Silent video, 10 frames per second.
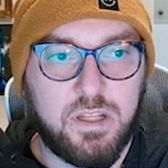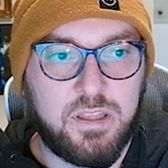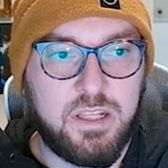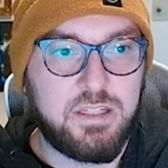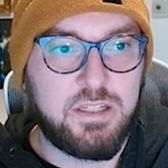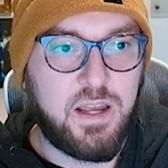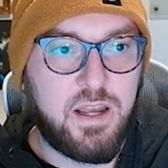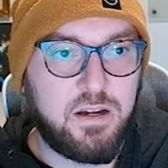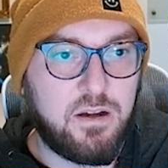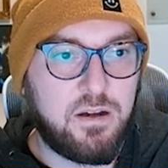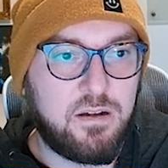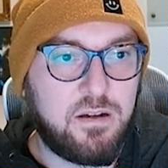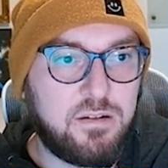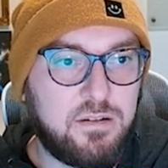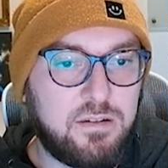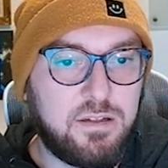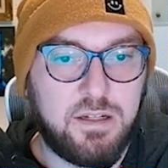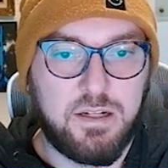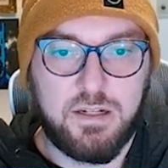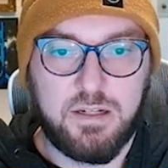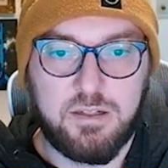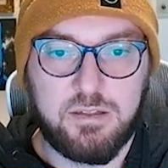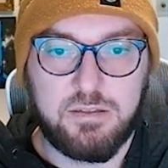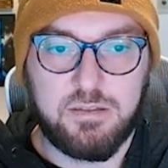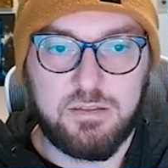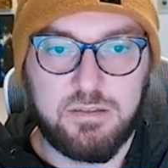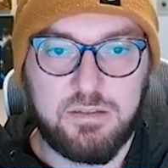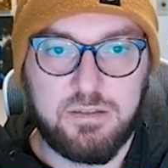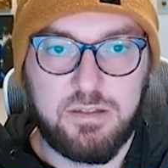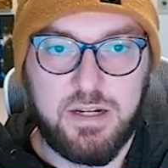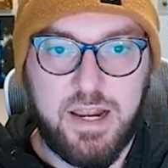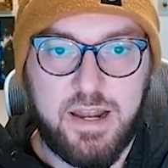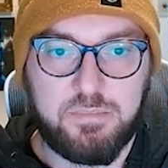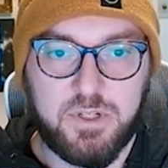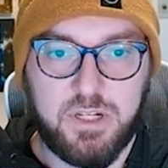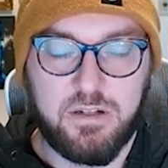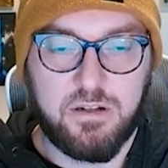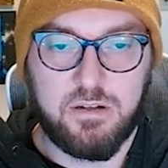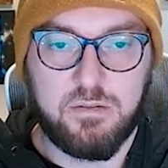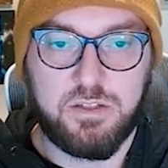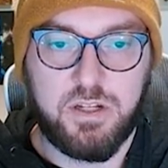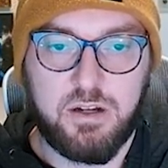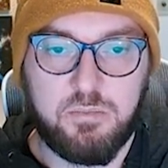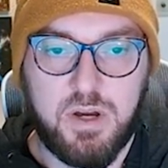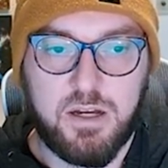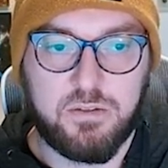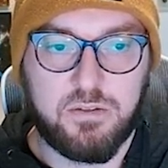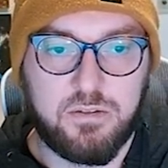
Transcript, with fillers: entire uh, applic or entire model,